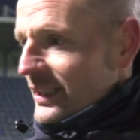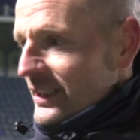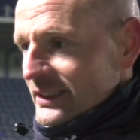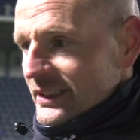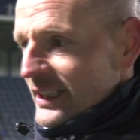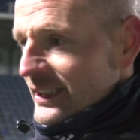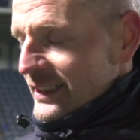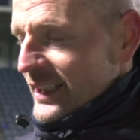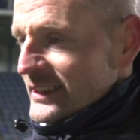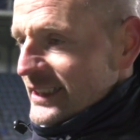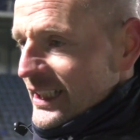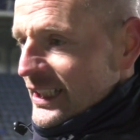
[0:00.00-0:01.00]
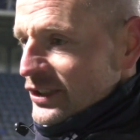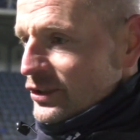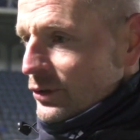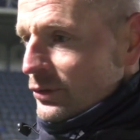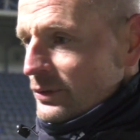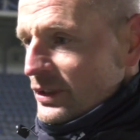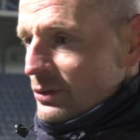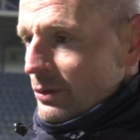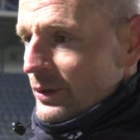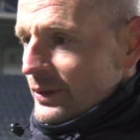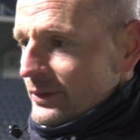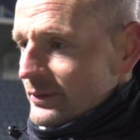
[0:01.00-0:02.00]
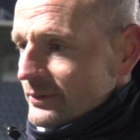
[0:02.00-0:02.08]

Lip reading: and it does take its toll on the squad.